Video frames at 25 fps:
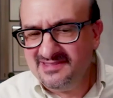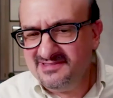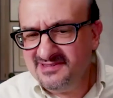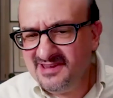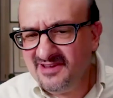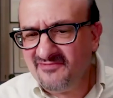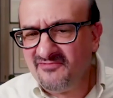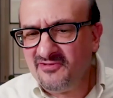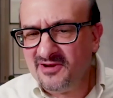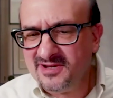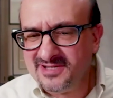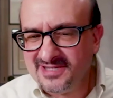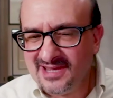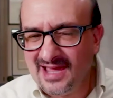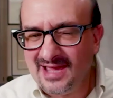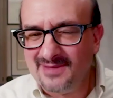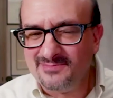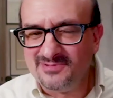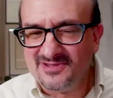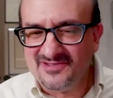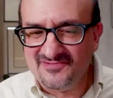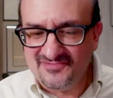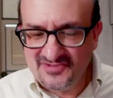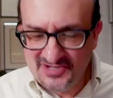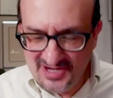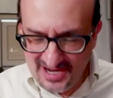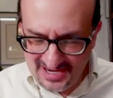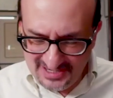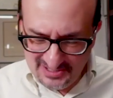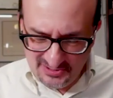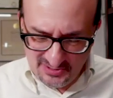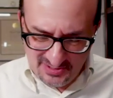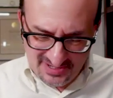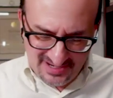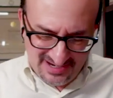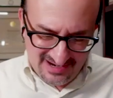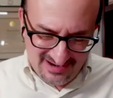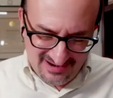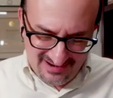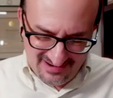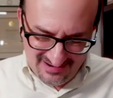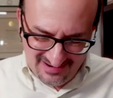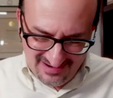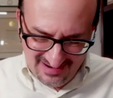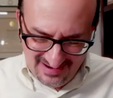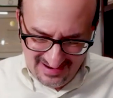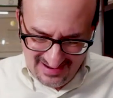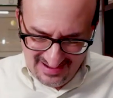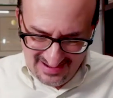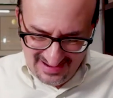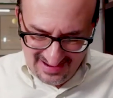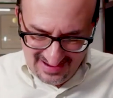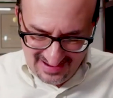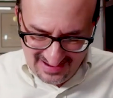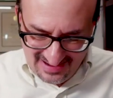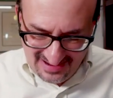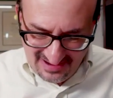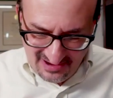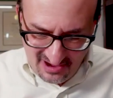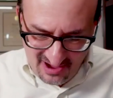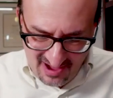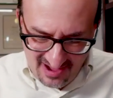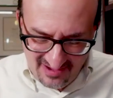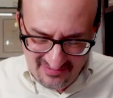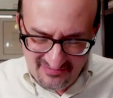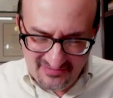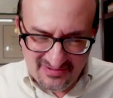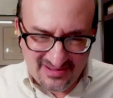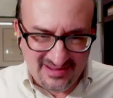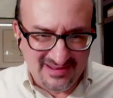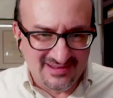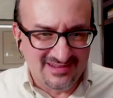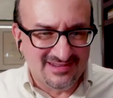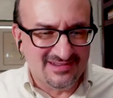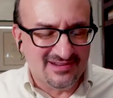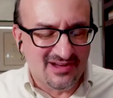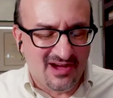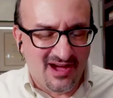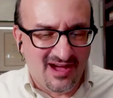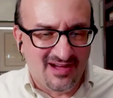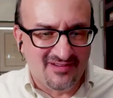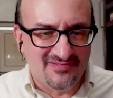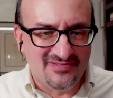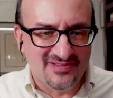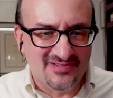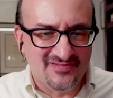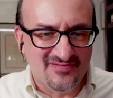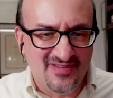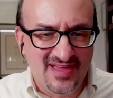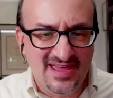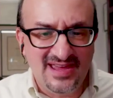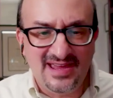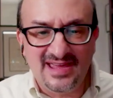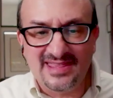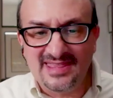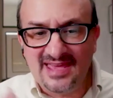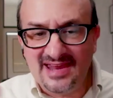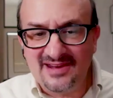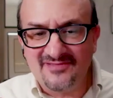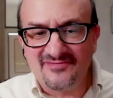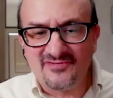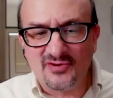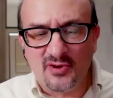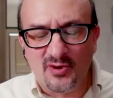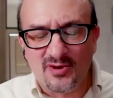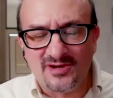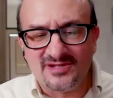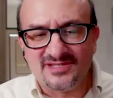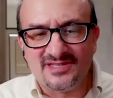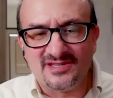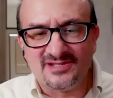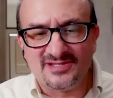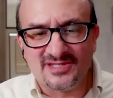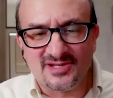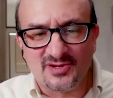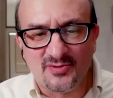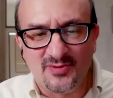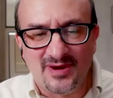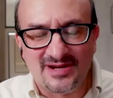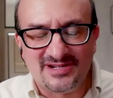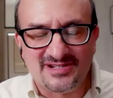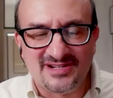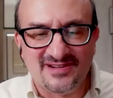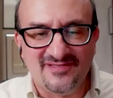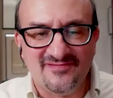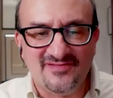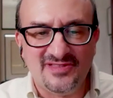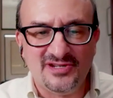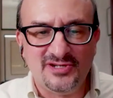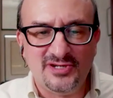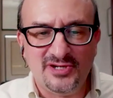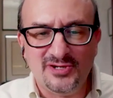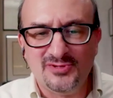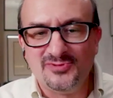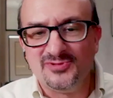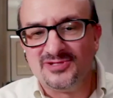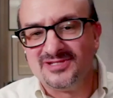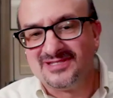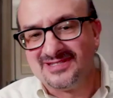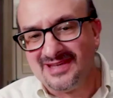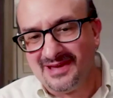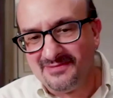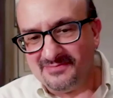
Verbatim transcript: different types of gentry are often often vague, and then of course there's the question of the Jews.